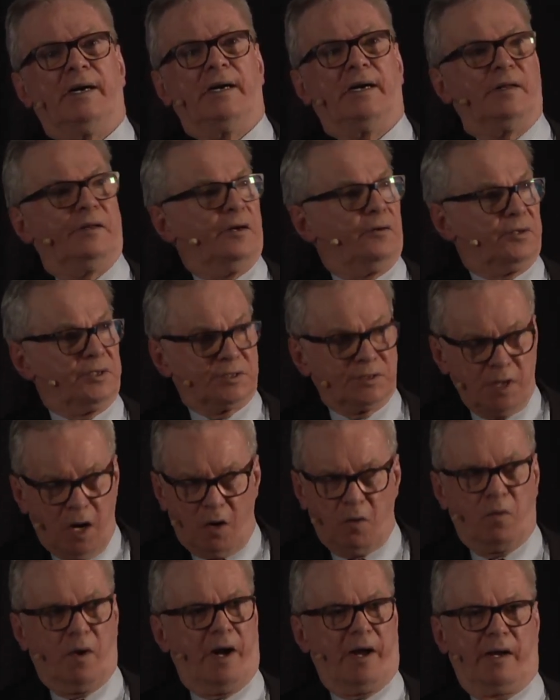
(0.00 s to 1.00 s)
there is
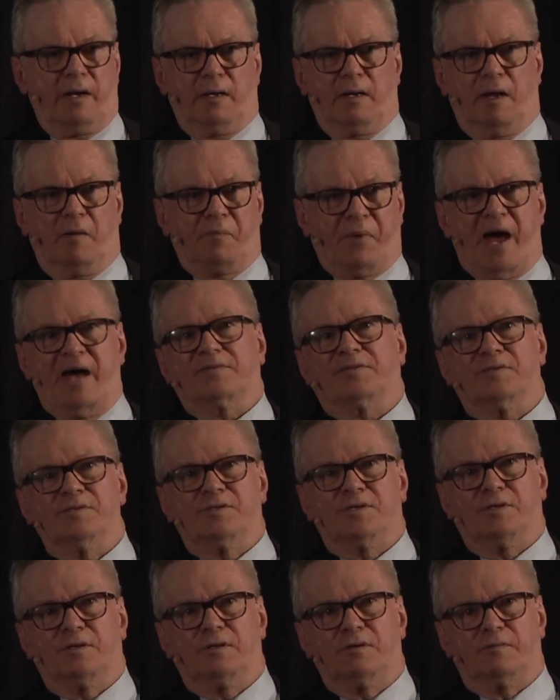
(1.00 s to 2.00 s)
no way a
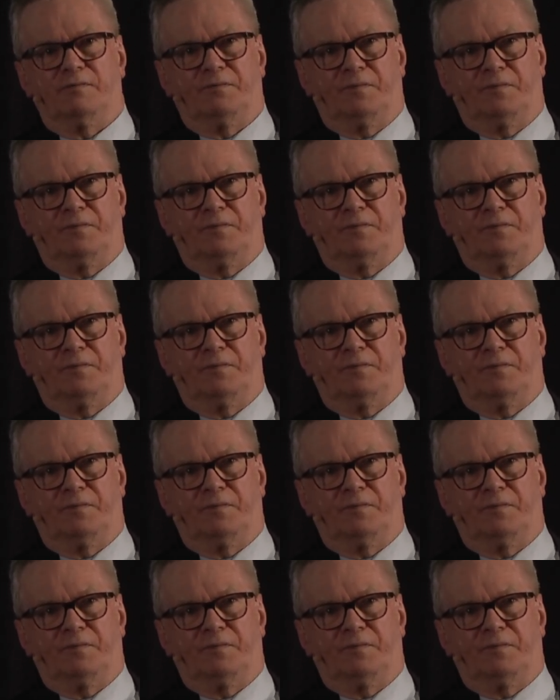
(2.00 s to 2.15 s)
passenger